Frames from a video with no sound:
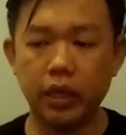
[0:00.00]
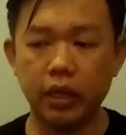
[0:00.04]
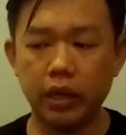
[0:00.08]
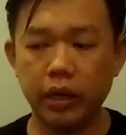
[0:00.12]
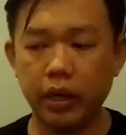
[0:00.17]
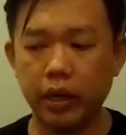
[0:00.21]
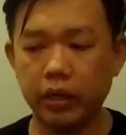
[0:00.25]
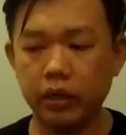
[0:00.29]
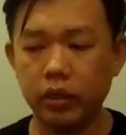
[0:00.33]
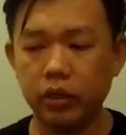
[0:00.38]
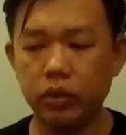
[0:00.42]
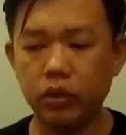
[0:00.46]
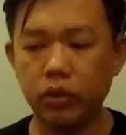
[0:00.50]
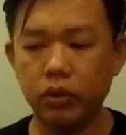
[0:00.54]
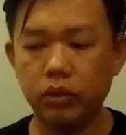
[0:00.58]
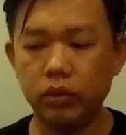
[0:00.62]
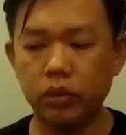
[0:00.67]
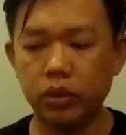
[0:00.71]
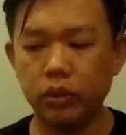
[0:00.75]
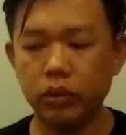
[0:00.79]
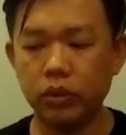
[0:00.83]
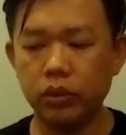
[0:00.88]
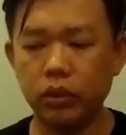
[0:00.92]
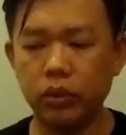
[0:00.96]
right, you
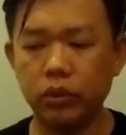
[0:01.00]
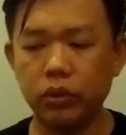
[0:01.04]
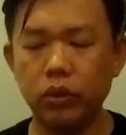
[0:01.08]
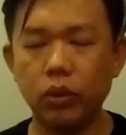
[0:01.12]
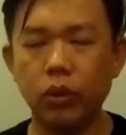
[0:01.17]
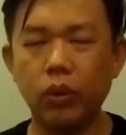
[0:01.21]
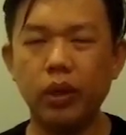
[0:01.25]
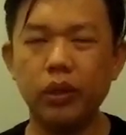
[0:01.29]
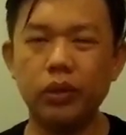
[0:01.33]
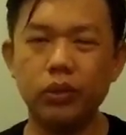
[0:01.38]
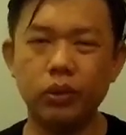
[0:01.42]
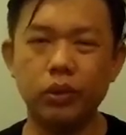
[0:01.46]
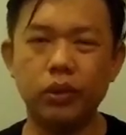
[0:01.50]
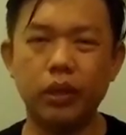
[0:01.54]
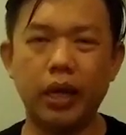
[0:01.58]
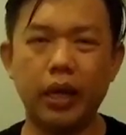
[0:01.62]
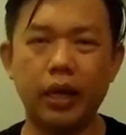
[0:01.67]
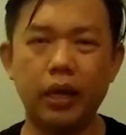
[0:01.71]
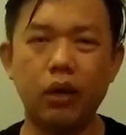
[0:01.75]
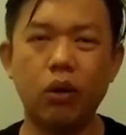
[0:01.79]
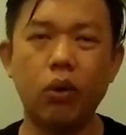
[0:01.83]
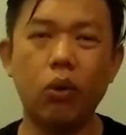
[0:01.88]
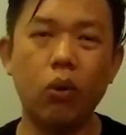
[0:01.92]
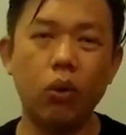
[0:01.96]
don't want to like
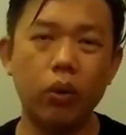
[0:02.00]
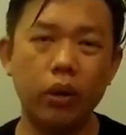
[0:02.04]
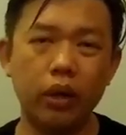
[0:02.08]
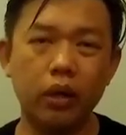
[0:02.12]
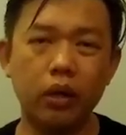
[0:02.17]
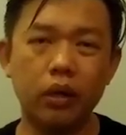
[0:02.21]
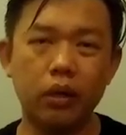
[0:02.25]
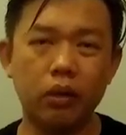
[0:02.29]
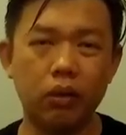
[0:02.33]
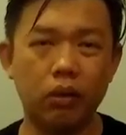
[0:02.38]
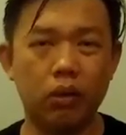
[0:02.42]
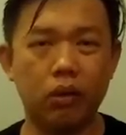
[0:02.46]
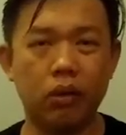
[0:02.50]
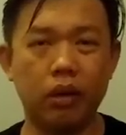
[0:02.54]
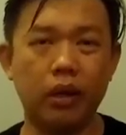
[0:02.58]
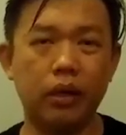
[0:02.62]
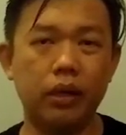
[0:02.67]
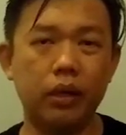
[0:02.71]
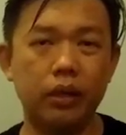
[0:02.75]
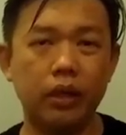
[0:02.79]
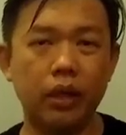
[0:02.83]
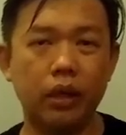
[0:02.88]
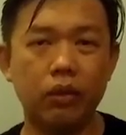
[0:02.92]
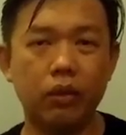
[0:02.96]
hold it or
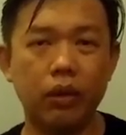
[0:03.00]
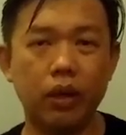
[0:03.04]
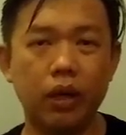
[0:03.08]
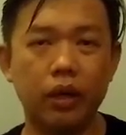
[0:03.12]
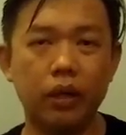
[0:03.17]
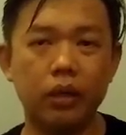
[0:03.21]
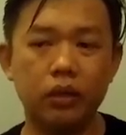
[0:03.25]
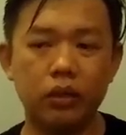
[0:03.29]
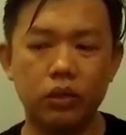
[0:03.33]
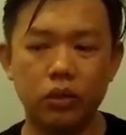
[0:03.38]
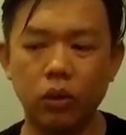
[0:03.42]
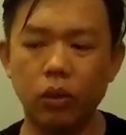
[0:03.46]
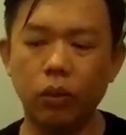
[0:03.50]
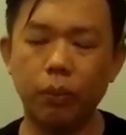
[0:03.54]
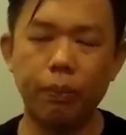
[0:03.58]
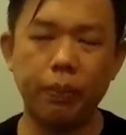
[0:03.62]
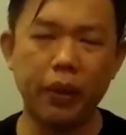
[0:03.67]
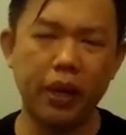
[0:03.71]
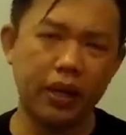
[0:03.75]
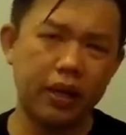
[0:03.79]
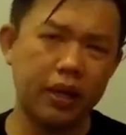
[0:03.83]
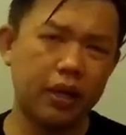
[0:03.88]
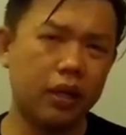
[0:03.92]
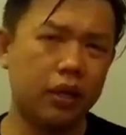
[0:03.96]
anything, right? So
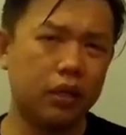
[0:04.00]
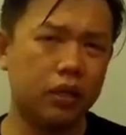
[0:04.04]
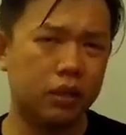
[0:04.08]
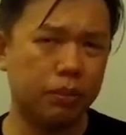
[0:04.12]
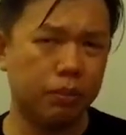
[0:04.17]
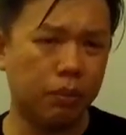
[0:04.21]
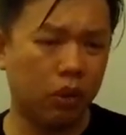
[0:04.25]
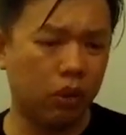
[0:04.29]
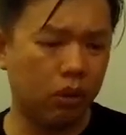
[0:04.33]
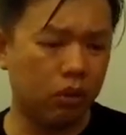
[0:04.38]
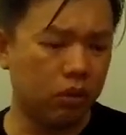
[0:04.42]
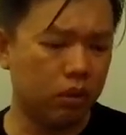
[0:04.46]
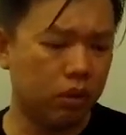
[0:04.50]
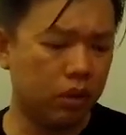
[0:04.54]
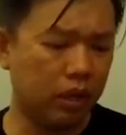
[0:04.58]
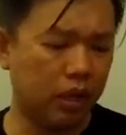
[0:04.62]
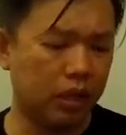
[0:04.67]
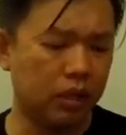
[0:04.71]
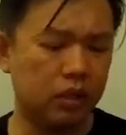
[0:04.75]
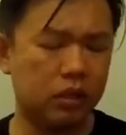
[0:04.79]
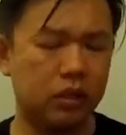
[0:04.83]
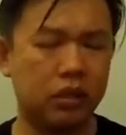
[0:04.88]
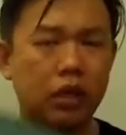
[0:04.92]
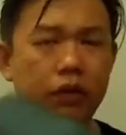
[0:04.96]
pack it that small
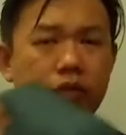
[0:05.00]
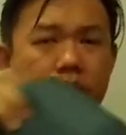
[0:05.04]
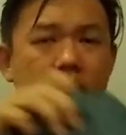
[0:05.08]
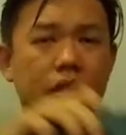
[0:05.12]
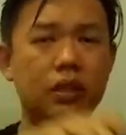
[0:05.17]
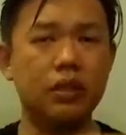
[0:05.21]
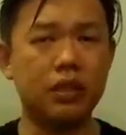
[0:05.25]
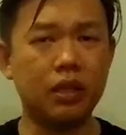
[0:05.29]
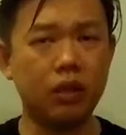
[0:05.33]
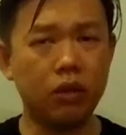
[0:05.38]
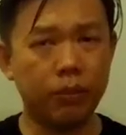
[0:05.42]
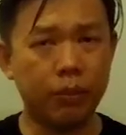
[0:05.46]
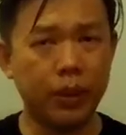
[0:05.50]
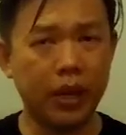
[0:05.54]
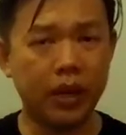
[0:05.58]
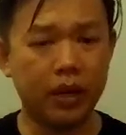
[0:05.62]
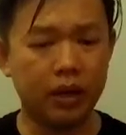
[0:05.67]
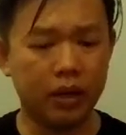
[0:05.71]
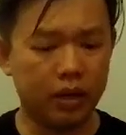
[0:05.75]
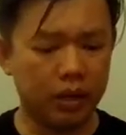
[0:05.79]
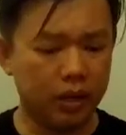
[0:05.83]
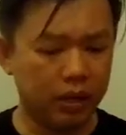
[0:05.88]
and stuff it inside your bag.